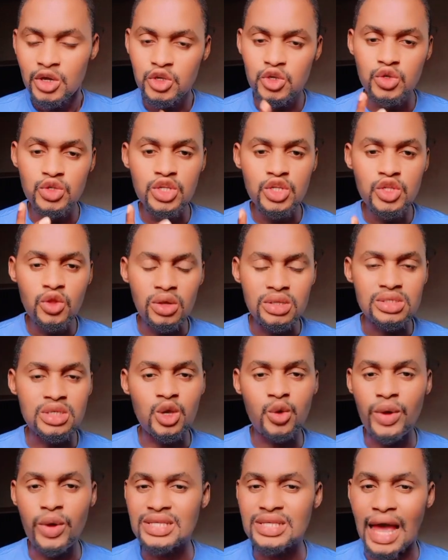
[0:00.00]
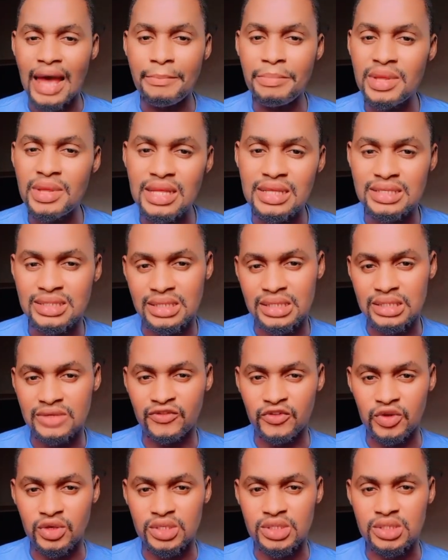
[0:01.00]
You did not create
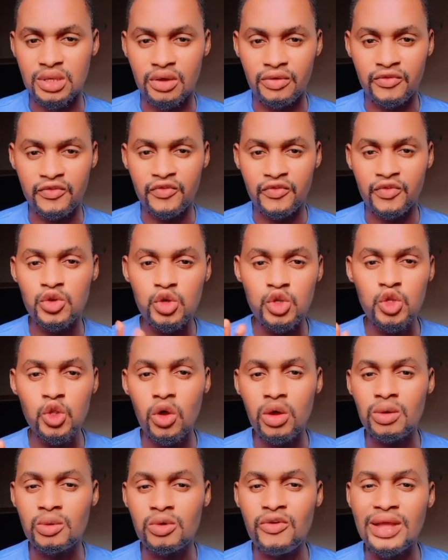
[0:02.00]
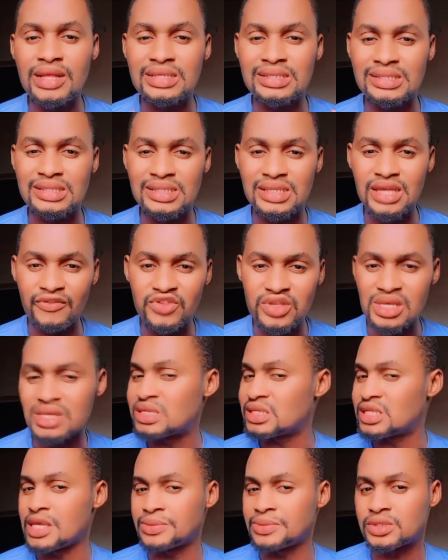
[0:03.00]
amenities for yourself. You did not create safety
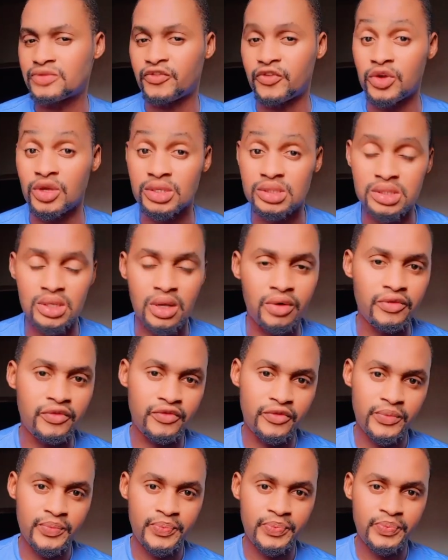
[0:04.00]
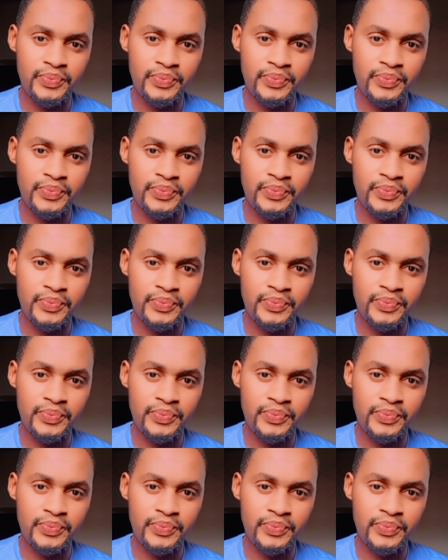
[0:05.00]
tips for yourself.